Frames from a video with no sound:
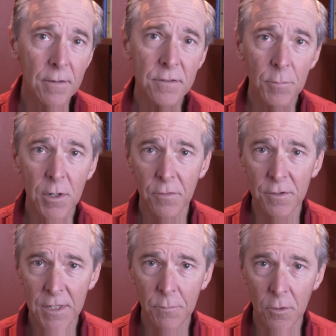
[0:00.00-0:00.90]
someone on the
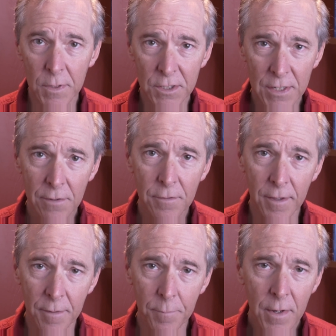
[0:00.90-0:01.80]
team will reach out to
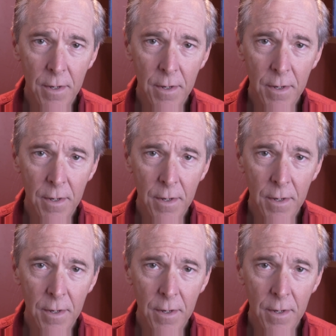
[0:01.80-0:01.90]
them